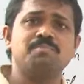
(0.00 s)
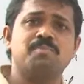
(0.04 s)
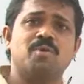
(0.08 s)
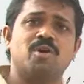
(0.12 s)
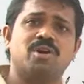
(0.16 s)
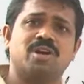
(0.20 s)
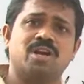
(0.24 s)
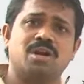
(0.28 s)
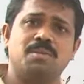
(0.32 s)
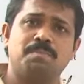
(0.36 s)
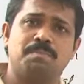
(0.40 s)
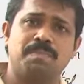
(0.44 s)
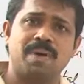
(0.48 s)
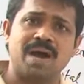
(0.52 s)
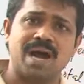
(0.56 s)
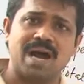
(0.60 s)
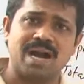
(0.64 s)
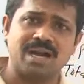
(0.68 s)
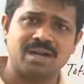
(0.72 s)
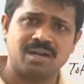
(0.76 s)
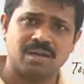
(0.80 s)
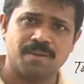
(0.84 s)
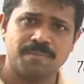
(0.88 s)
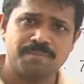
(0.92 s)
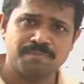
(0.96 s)
important
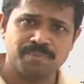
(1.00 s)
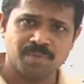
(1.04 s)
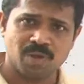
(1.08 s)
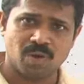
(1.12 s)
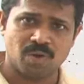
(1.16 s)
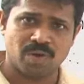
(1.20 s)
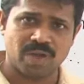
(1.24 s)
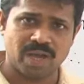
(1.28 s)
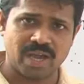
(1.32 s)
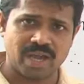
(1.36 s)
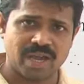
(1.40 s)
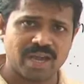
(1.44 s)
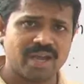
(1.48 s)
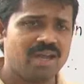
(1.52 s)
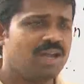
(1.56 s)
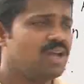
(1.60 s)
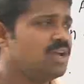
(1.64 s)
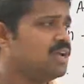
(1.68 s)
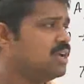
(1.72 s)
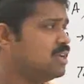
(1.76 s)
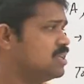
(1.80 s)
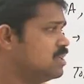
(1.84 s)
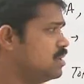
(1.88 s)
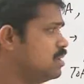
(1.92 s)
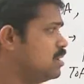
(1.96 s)
part.
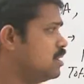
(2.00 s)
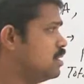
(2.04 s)
Okay.